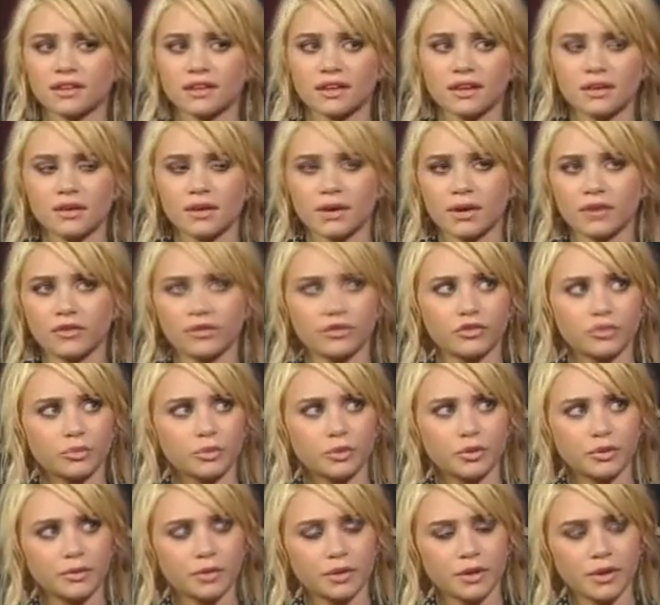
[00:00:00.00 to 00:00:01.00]
thing that came out for
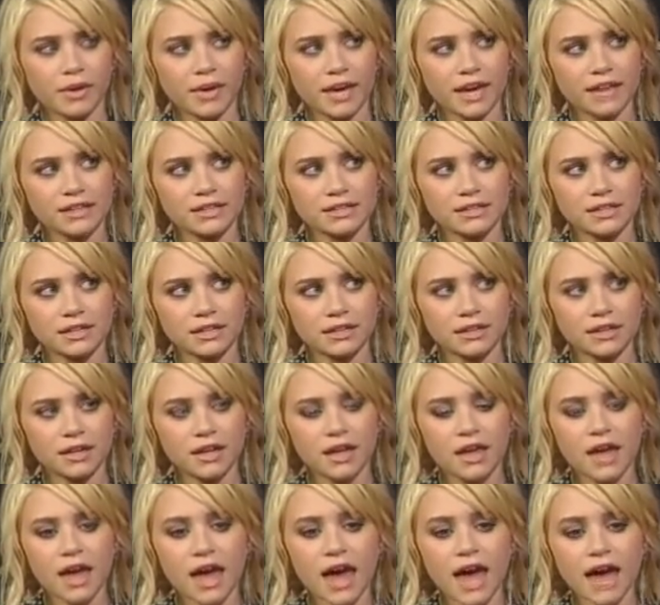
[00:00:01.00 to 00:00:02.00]
Premiere magazine. Mm
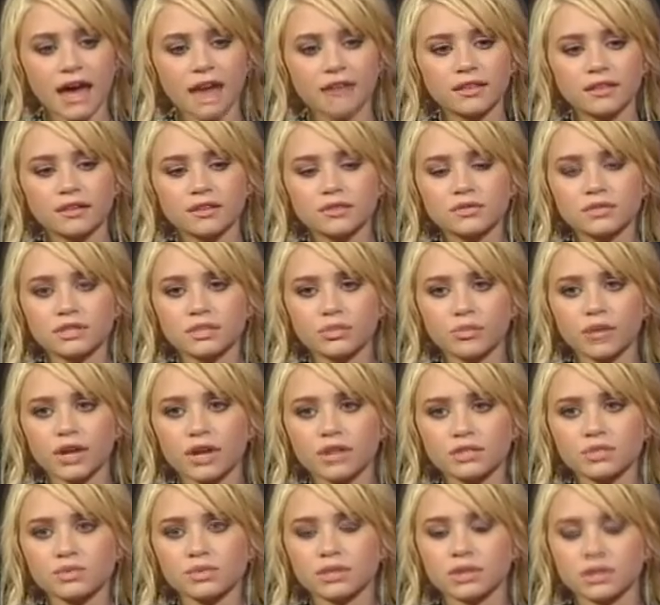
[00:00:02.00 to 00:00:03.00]
and it was a
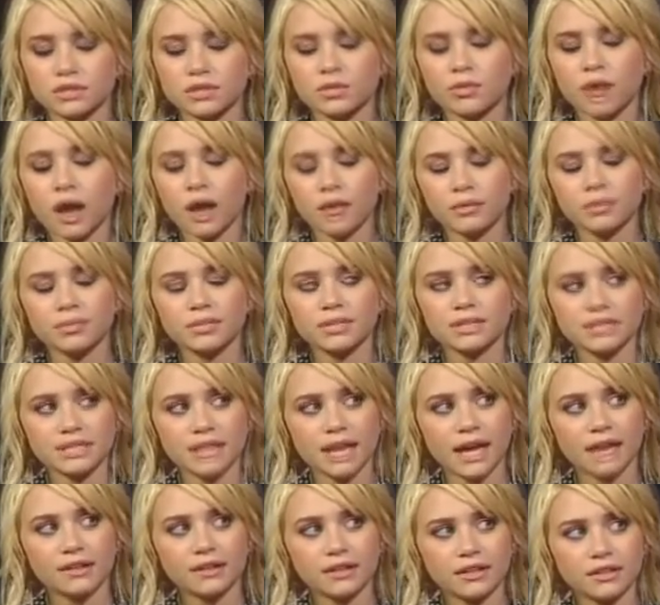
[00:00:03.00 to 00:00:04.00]
press release probably
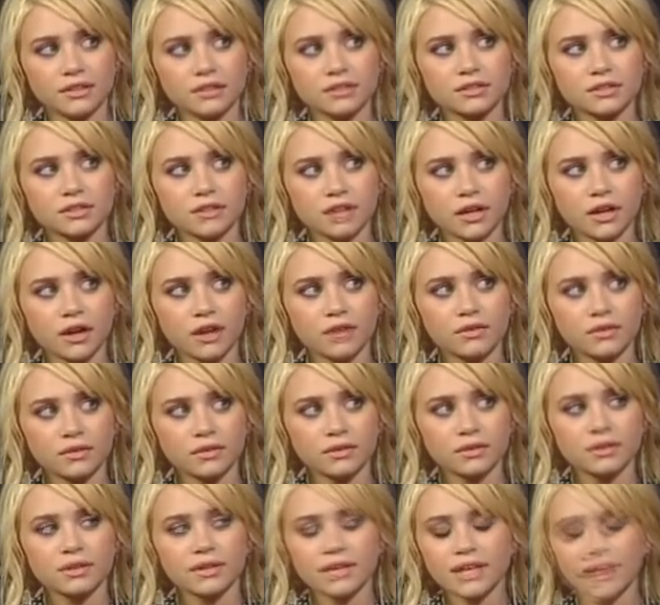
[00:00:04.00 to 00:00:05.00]
10 years ago. Is that
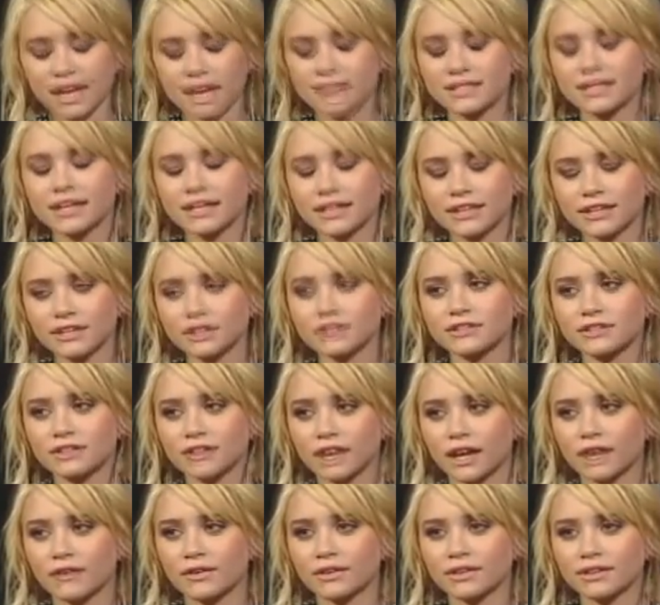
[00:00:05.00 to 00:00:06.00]
right? Yeah, 10 years
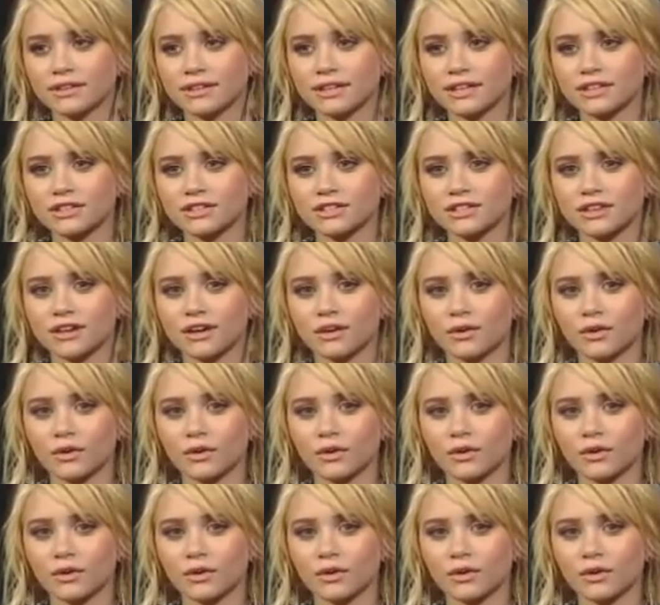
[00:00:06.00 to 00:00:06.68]
ago, and they just